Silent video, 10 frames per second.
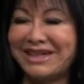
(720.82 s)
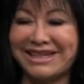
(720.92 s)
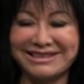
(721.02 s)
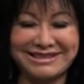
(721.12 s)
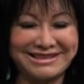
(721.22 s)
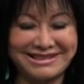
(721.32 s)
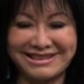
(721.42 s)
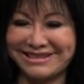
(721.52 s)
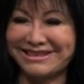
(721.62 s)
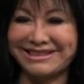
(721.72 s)
that
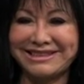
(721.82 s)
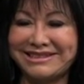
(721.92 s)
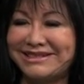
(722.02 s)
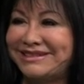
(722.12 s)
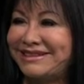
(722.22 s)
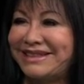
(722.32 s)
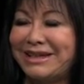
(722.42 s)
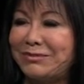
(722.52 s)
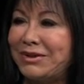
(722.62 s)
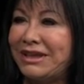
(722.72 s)
just can
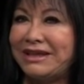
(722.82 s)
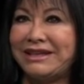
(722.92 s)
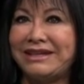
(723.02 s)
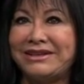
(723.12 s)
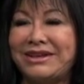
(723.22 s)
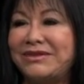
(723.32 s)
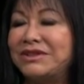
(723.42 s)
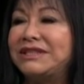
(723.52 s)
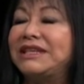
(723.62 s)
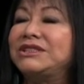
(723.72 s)
keep the
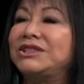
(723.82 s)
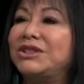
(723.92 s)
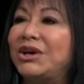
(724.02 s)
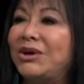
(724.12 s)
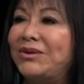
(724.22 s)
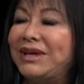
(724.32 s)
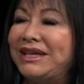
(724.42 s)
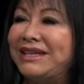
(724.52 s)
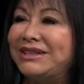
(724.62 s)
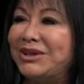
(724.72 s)
conversation
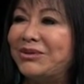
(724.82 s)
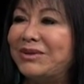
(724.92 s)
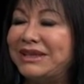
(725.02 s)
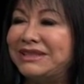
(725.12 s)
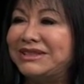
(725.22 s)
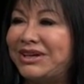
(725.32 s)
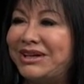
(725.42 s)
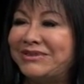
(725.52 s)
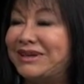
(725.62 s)
going and know when to talk,